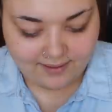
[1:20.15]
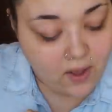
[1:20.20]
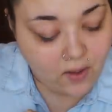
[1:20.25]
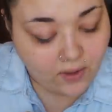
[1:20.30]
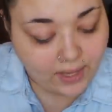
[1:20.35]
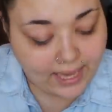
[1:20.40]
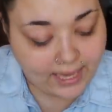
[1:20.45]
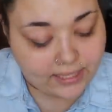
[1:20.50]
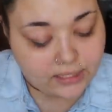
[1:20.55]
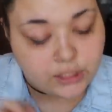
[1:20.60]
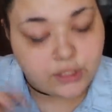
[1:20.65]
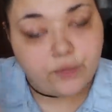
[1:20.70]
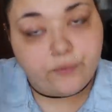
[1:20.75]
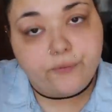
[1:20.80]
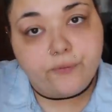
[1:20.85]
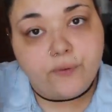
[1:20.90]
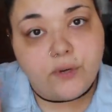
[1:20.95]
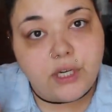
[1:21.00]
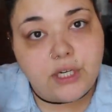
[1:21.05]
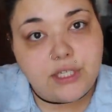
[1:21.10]
Okay, so
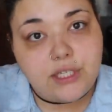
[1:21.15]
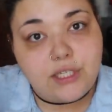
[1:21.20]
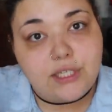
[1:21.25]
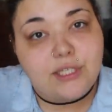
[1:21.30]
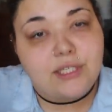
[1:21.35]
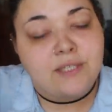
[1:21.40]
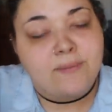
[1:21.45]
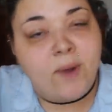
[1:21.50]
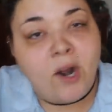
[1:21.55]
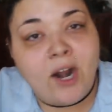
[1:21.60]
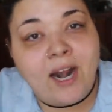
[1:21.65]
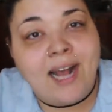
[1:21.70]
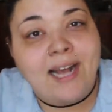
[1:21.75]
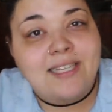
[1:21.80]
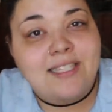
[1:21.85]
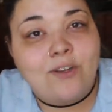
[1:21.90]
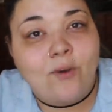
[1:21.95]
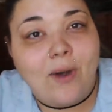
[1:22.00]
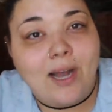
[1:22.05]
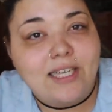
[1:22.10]
first smart
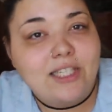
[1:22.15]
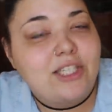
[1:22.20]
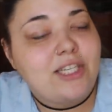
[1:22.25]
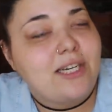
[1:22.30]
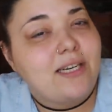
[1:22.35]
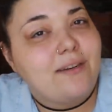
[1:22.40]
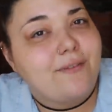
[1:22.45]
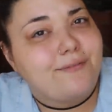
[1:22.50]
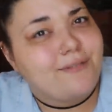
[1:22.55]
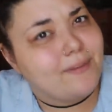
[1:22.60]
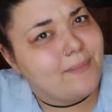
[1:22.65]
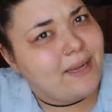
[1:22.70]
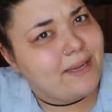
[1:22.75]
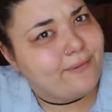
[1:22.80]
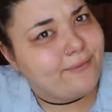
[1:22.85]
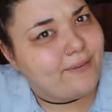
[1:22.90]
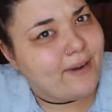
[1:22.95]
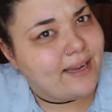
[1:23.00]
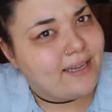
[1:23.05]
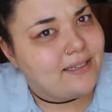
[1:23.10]
ass question from my
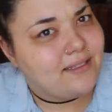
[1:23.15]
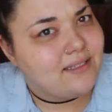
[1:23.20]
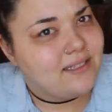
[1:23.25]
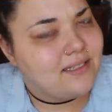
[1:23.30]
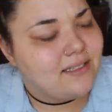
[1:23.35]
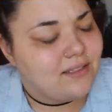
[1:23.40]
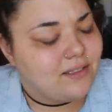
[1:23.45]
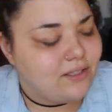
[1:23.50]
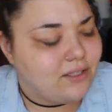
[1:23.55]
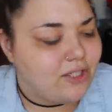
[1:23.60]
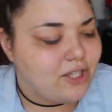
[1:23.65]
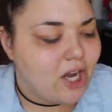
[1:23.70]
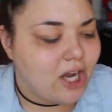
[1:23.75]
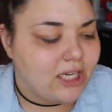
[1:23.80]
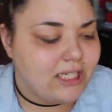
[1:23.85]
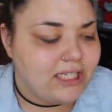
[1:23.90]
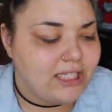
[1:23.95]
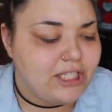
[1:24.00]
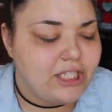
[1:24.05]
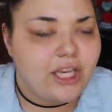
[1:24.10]
friend
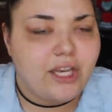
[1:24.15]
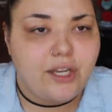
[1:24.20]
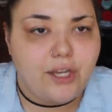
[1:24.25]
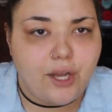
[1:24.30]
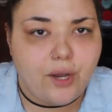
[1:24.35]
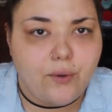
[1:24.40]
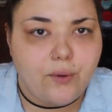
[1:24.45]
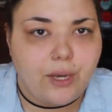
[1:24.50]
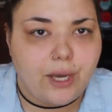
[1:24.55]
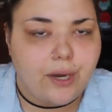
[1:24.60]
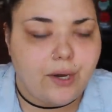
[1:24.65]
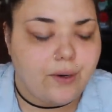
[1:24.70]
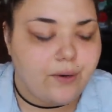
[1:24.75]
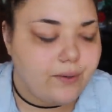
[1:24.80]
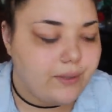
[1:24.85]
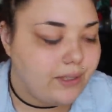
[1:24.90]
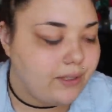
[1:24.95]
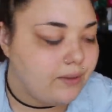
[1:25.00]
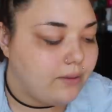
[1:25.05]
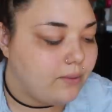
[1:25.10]
Johnny Tinoco,
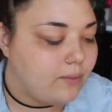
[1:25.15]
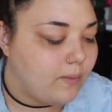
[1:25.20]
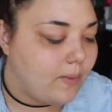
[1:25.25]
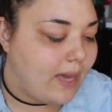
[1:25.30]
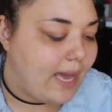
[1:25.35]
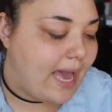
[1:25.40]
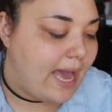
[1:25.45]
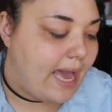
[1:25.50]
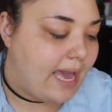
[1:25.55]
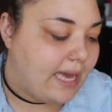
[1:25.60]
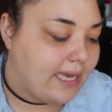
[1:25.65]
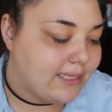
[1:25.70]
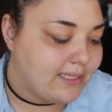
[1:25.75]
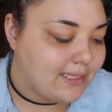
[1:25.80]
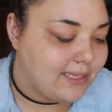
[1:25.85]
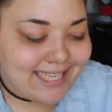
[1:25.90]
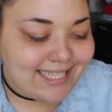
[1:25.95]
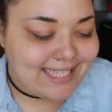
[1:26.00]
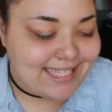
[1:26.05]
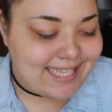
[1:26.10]
you
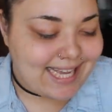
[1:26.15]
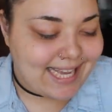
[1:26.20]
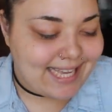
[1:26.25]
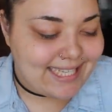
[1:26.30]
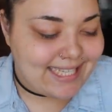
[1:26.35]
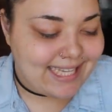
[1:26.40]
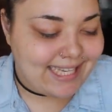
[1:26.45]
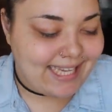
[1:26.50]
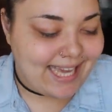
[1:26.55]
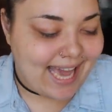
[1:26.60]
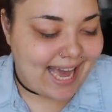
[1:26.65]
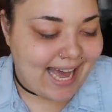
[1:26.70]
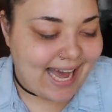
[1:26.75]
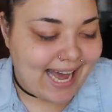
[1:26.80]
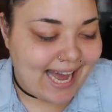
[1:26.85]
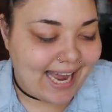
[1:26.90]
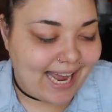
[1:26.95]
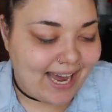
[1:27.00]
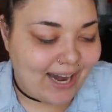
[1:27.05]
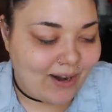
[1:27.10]
ass. He says,
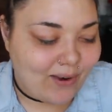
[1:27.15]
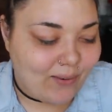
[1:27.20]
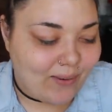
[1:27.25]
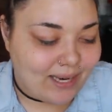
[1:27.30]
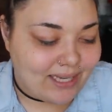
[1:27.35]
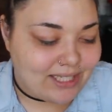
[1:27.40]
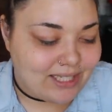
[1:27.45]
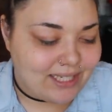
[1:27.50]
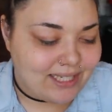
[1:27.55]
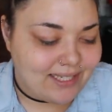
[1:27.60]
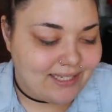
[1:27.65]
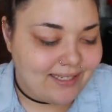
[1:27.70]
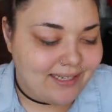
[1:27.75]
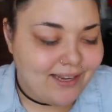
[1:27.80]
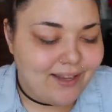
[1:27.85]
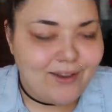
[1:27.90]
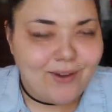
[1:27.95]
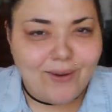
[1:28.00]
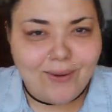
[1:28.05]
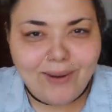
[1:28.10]
yeah, I got got a question.
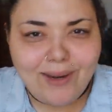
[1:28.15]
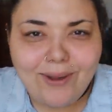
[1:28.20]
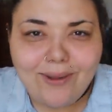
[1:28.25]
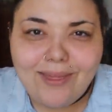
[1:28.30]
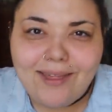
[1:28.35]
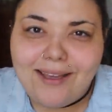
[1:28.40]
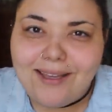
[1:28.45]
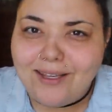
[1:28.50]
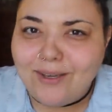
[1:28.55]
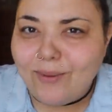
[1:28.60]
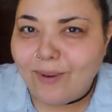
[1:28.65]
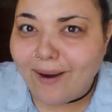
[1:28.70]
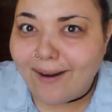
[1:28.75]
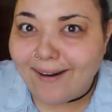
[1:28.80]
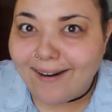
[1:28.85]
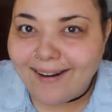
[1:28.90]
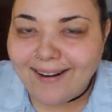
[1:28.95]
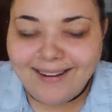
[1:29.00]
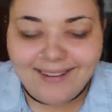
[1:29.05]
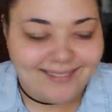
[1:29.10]
Who do you think you
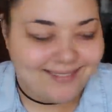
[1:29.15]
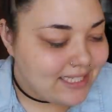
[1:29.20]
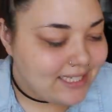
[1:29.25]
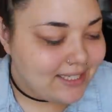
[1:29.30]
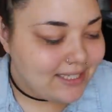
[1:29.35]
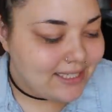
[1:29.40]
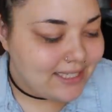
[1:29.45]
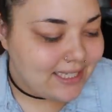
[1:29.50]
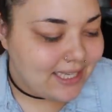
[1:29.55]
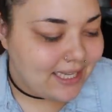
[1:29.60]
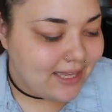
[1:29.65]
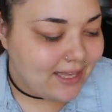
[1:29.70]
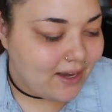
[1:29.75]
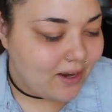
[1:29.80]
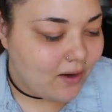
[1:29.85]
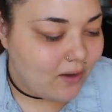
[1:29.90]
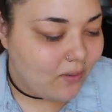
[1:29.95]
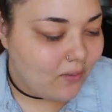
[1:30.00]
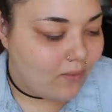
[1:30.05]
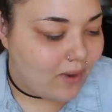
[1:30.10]
are? Seriously
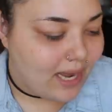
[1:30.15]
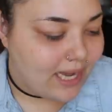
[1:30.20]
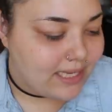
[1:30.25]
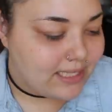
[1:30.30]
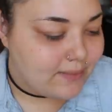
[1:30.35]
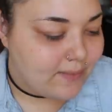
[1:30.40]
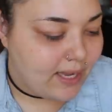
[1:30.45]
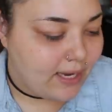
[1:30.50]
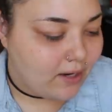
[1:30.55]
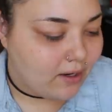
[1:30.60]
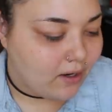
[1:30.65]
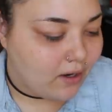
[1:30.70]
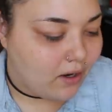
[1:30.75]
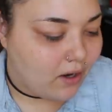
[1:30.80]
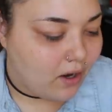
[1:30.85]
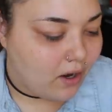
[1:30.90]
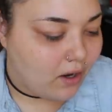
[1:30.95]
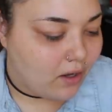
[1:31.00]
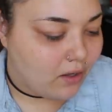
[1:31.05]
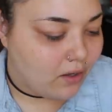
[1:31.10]
though, why is my girl
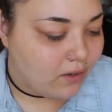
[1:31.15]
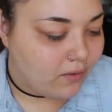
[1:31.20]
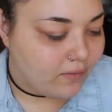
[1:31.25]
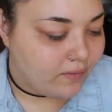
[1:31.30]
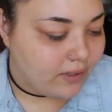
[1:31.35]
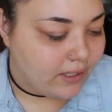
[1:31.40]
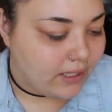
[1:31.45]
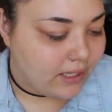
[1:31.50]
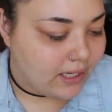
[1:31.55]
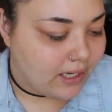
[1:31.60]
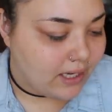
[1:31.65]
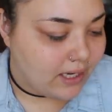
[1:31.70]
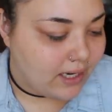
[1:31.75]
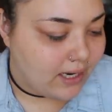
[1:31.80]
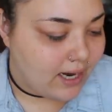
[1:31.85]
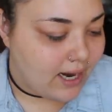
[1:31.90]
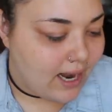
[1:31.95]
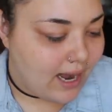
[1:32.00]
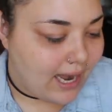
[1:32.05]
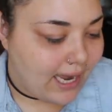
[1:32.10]
all over
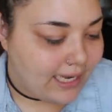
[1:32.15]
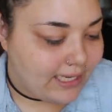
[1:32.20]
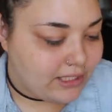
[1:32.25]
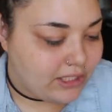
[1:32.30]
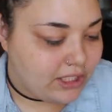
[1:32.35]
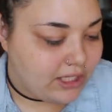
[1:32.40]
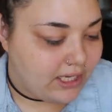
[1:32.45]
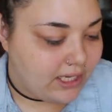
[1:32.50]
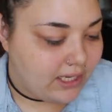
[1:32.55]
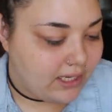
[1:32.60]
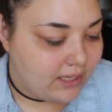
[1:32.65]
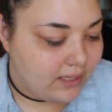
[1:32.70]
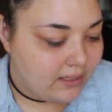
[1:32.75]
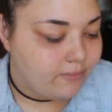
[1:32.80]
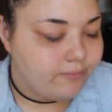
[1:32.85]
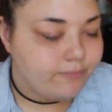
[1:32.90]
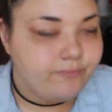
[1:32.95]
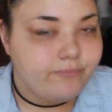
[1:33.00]
your I G?